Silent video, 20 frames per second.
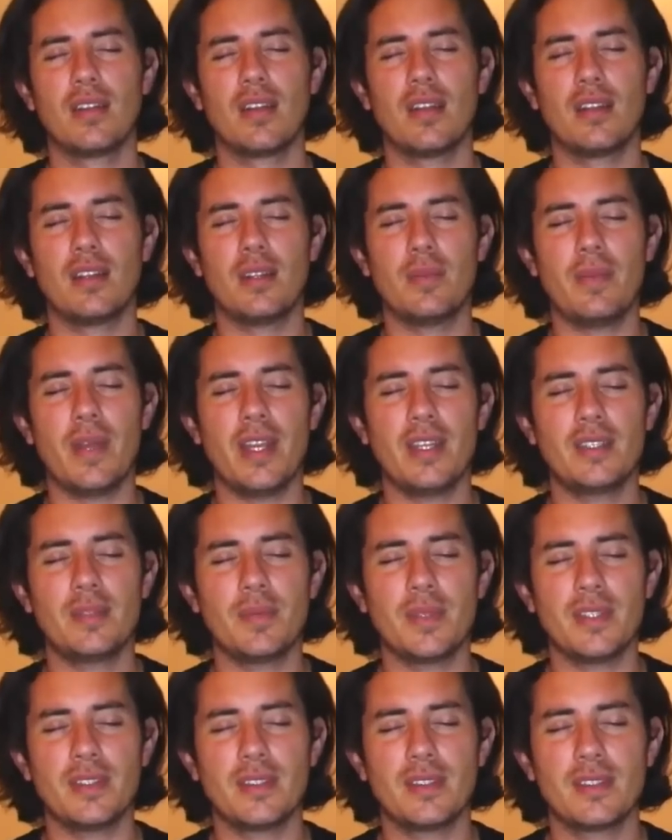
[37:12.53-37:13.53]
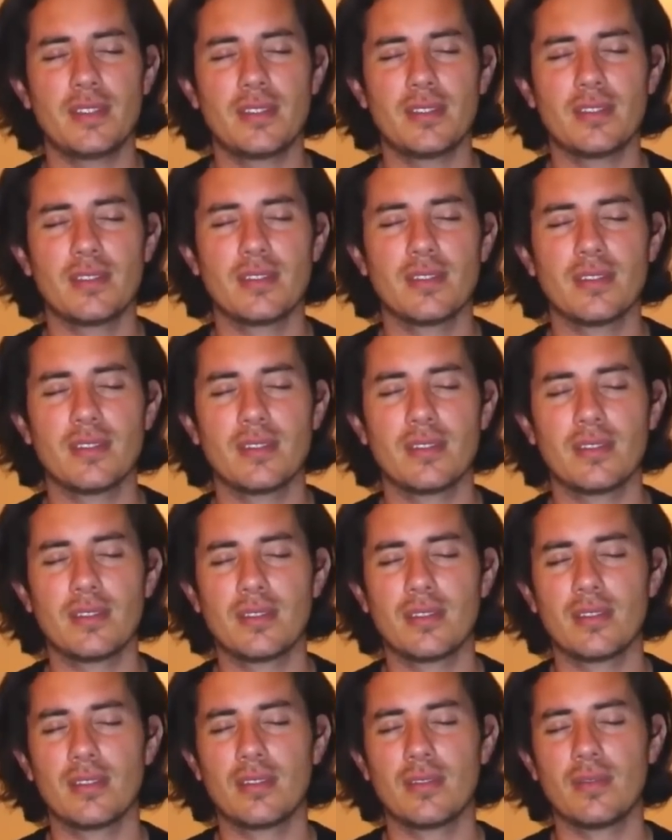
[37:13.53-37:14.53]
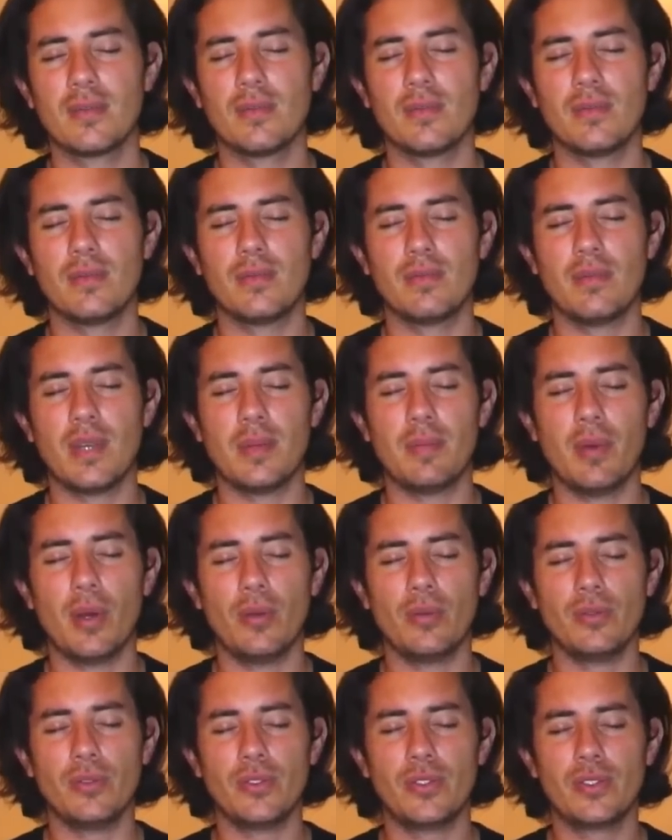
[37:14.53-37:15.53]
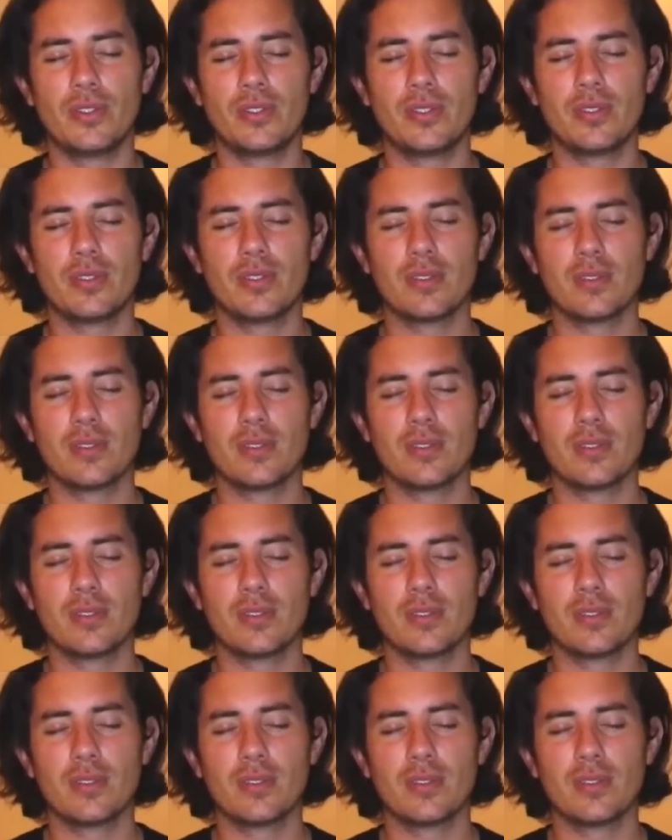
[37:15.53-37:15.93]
In the basements, my bones.